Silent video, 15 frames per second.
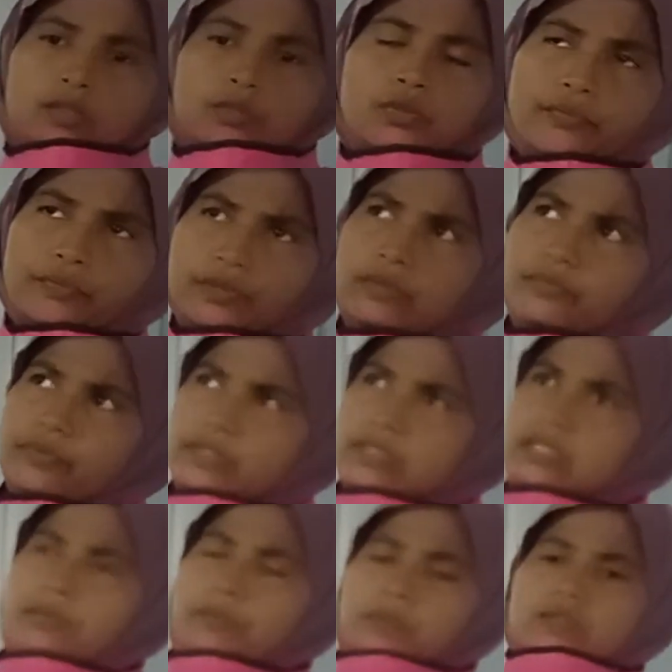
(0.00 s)
So in
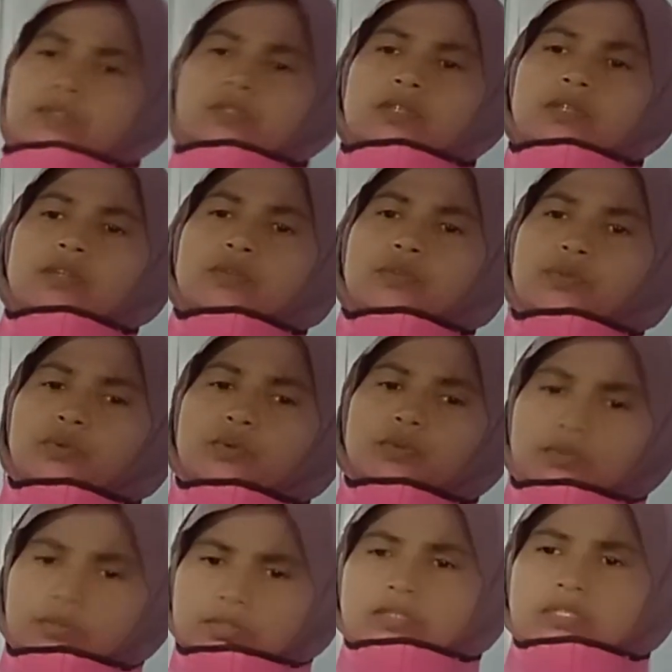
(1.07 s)
first semester
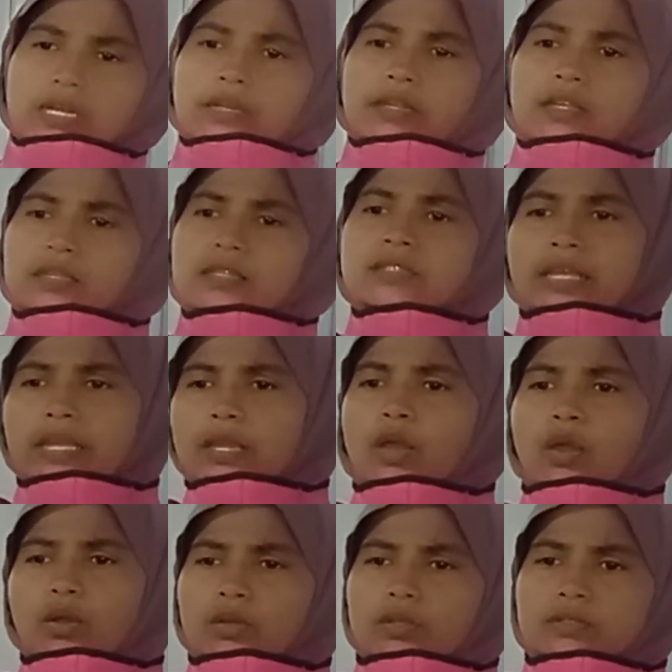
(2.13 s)
you study the
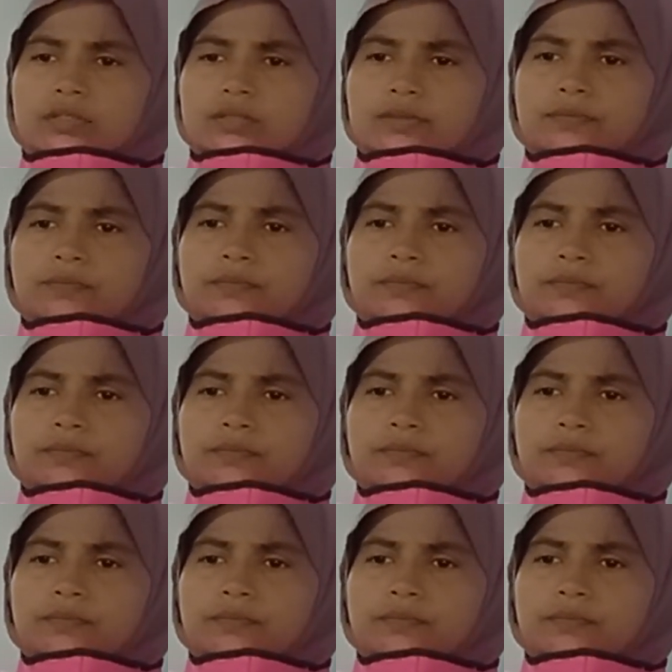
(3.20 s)
psychology